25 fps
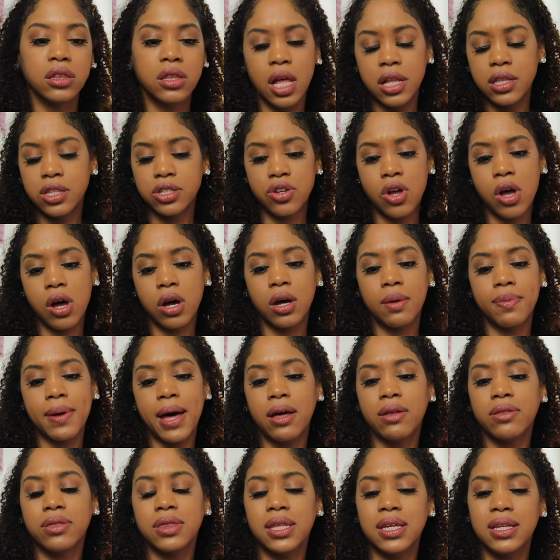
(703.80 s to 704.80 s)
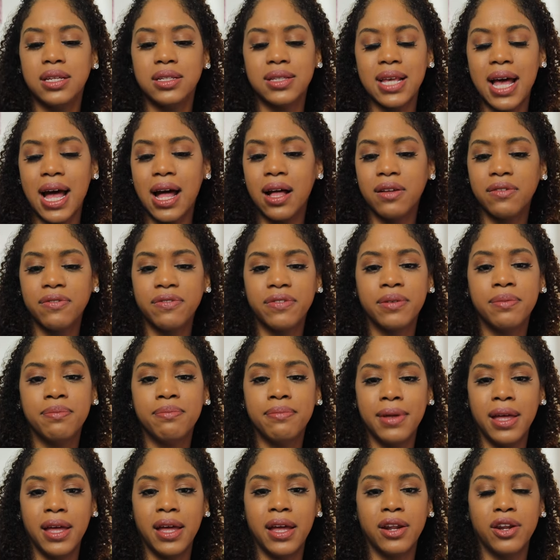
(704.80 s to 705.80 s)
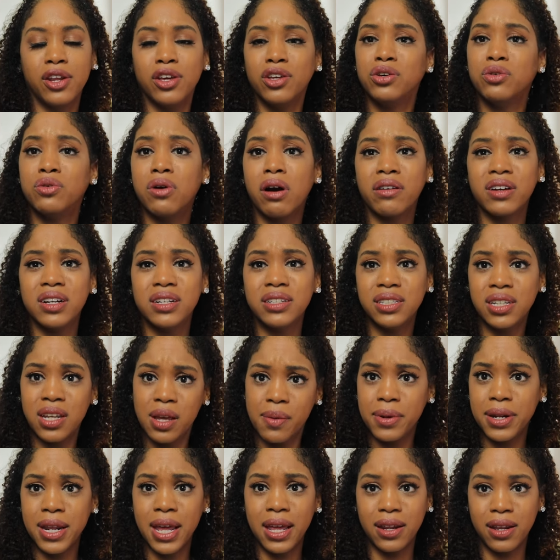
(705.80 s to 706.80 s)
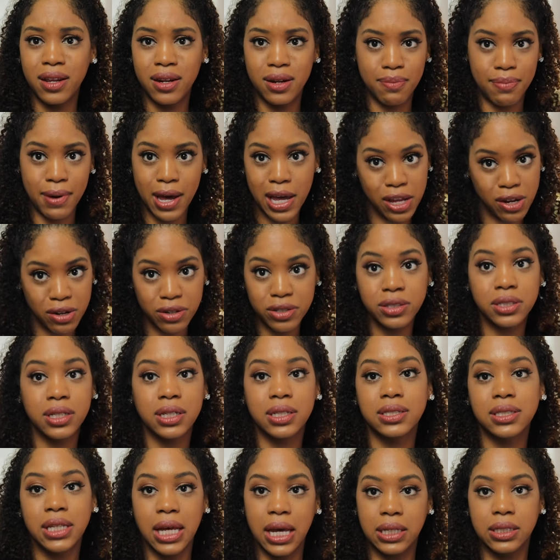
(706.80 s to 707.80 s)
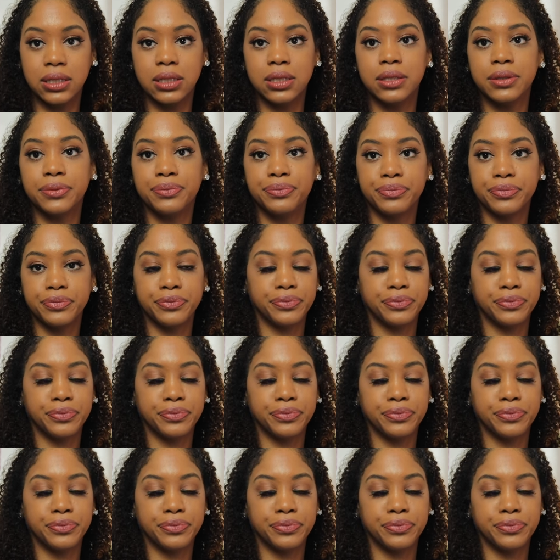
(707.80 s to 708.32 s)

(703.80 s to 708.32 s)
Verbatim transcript: Let's talk about these alpha men who are intimidated by your success.